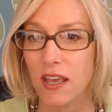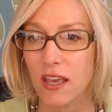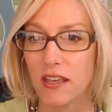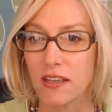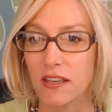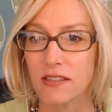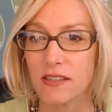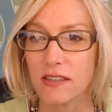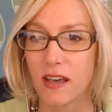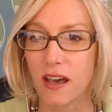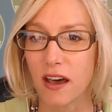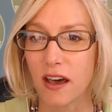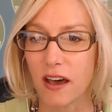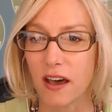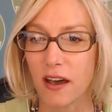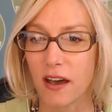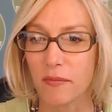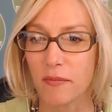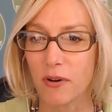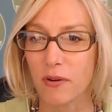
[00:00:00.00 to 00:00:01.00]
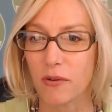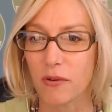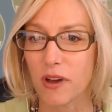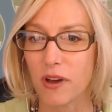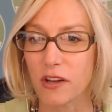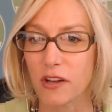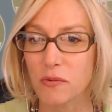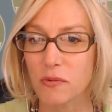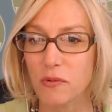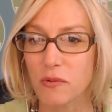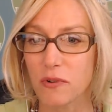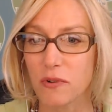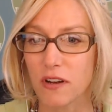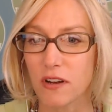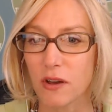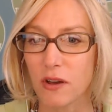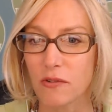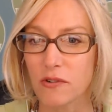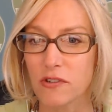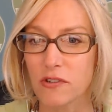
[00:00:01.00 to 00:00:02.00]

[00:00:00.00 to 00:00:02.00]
is, oh gosh, where did it go?